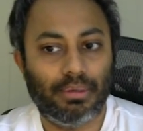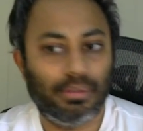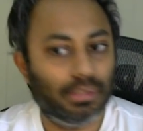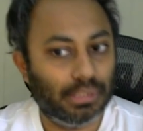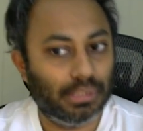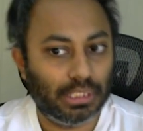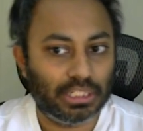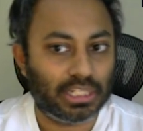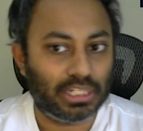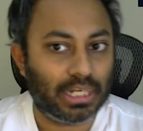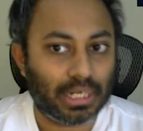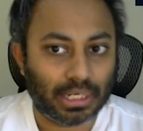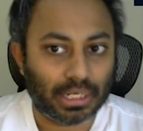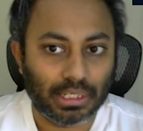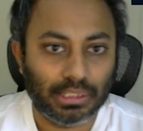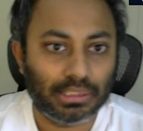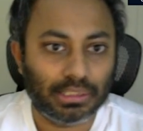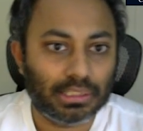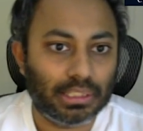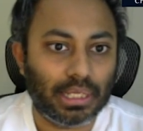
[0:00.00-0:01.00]
the
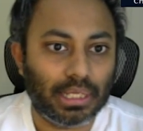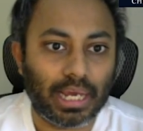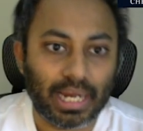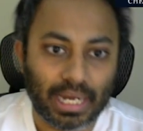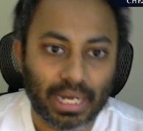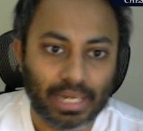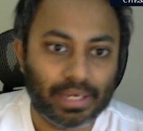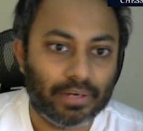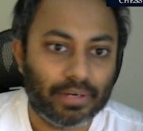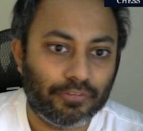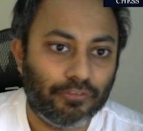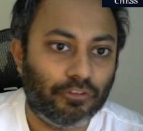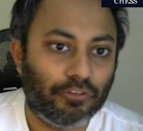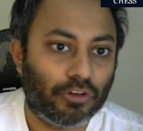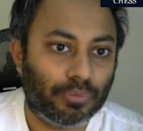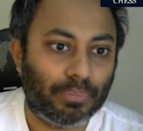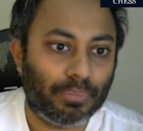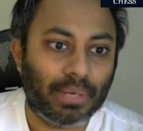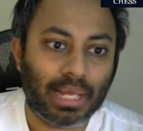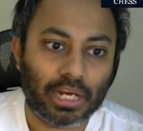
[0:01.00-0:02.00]
general idea
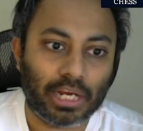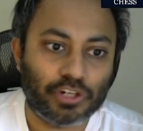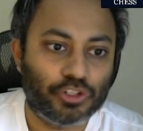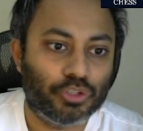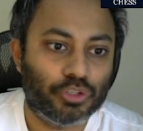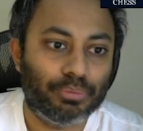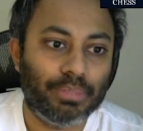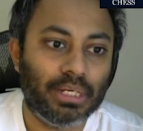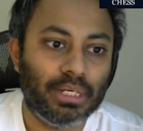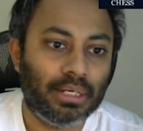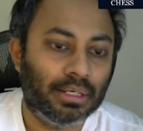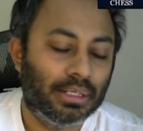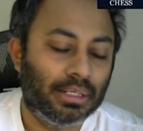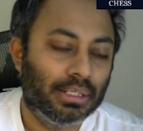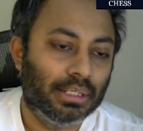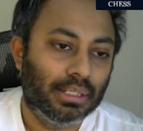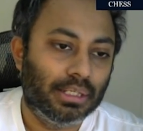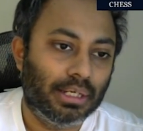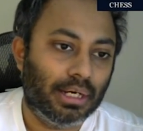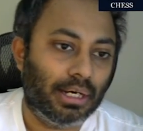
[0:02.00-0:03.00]
for black should be
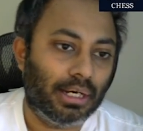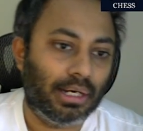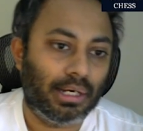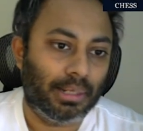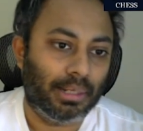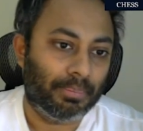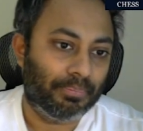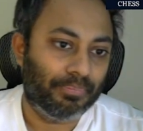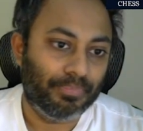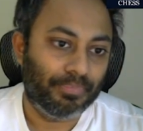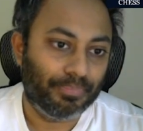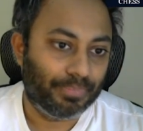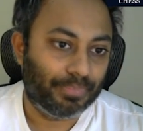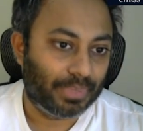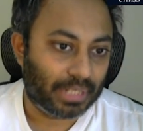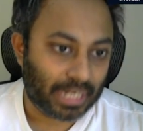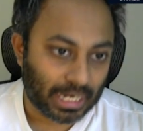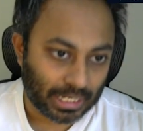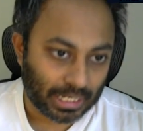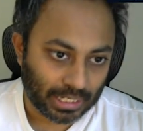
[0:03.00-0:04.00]

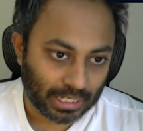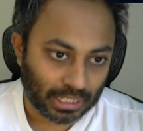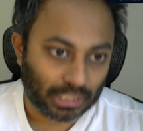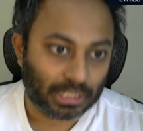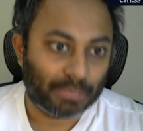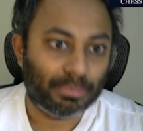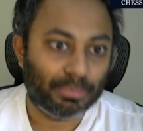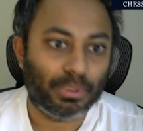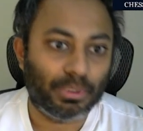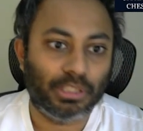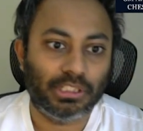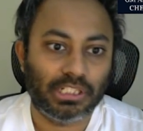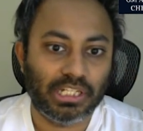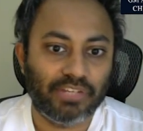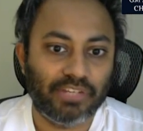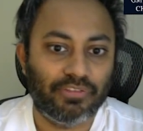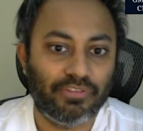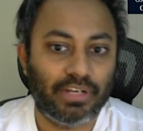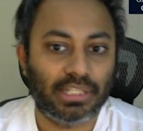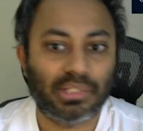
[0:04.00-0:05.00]
creating a grip on the
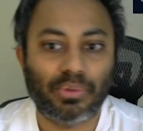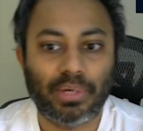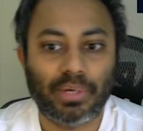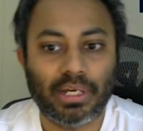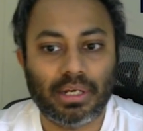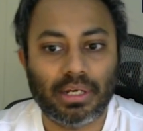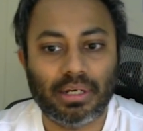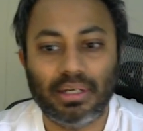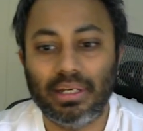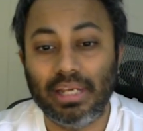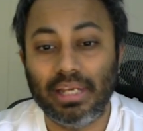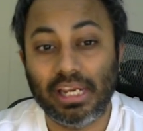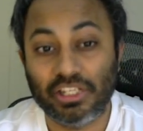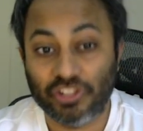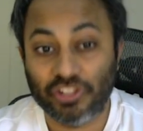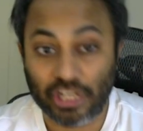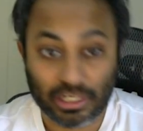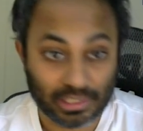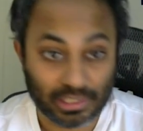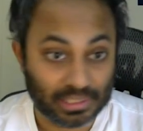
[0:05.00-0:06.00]
d5 square.
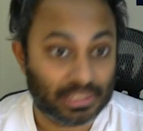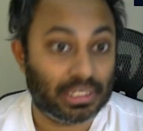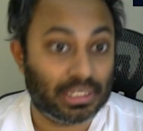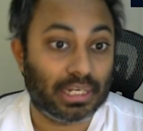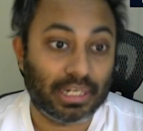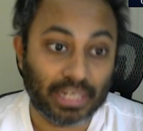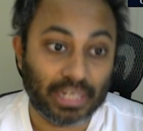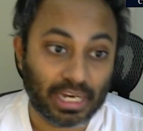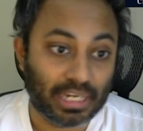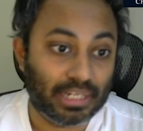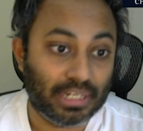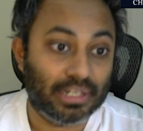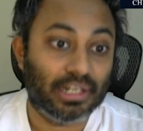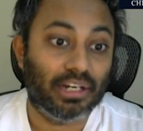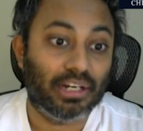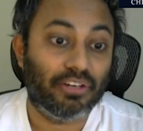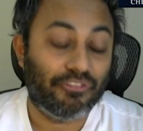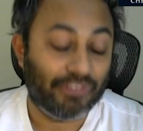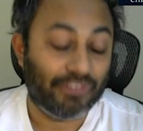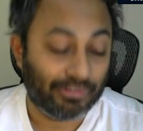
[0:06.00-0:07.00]
Exchanges are again
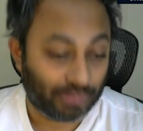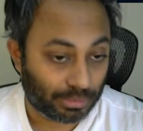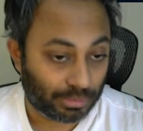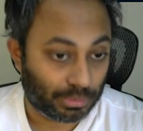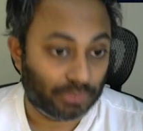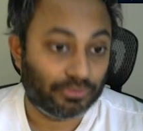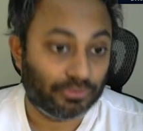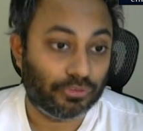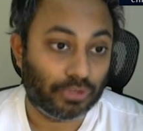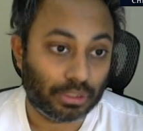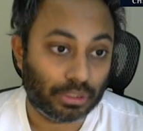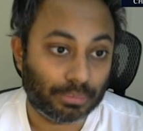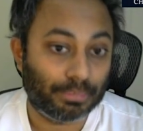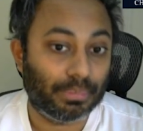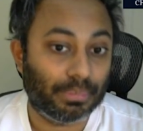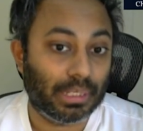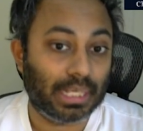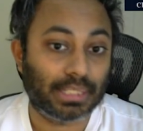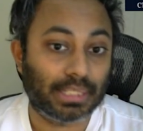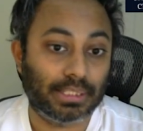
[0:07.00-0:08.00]
favorable for
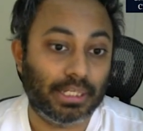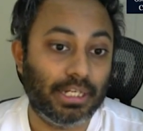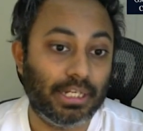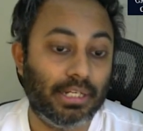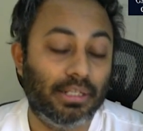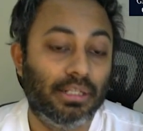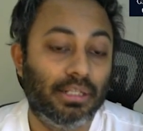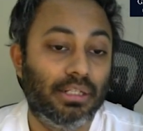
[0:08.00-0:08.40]
black side.